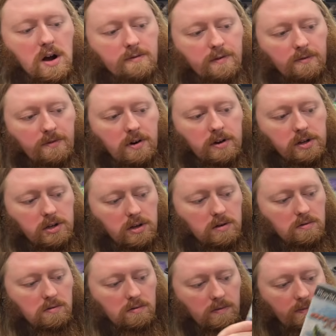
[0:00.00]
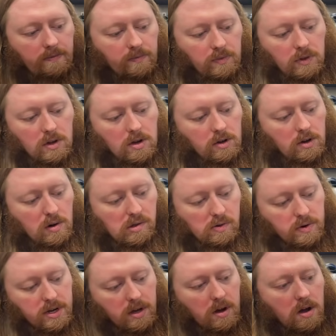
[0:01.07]
Off-Road Fury 2, Ghost
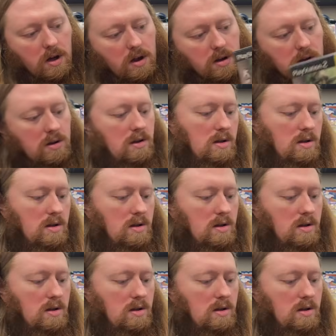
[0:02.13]
Recon,